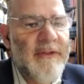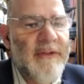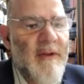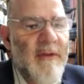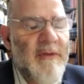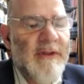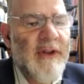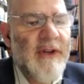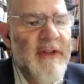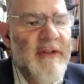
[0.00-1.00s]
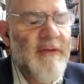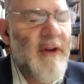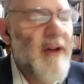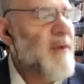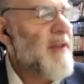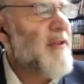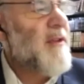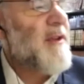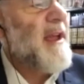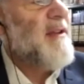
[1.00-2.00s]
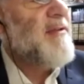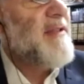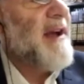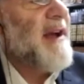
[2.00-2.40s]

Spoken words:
We switched these are all the wicks you can't use now.